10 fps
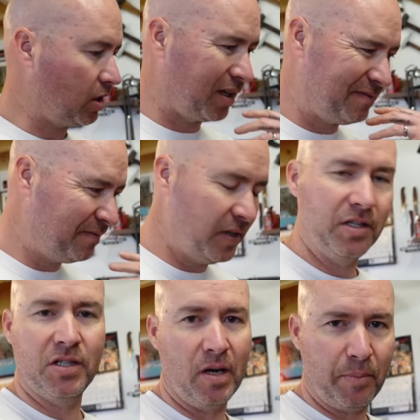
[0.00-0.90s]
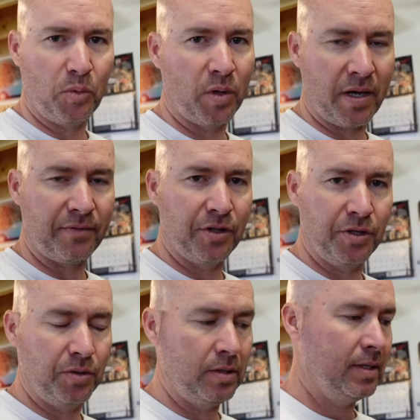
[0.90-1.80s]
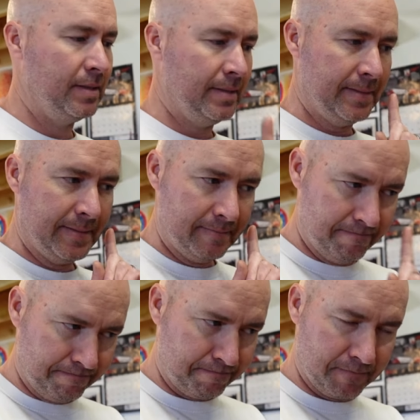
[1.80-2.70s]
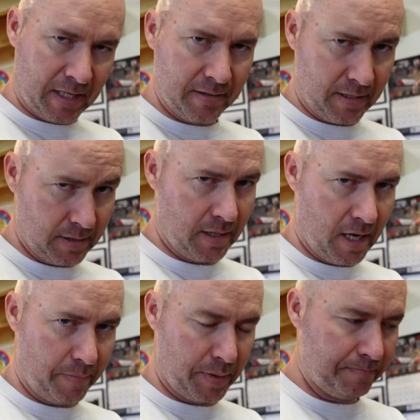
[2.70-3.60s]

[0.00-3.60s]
like finish it up in one afternoon. That didn't happen.